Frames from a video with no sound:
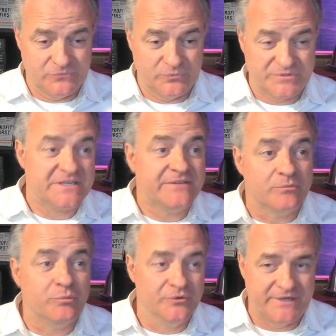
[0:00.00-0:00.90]

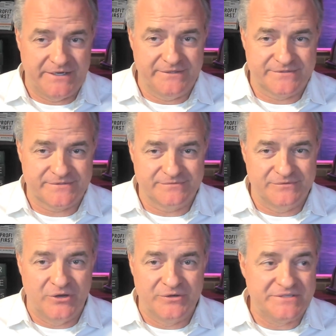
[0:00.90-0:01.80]
receivable dates
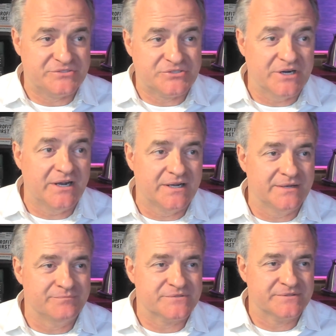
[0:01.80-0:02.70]
on his
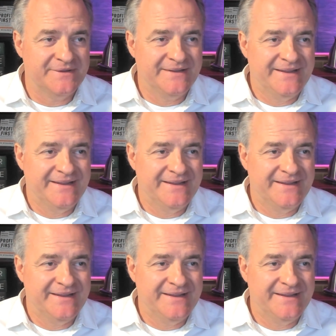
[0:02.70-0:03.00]
jobs,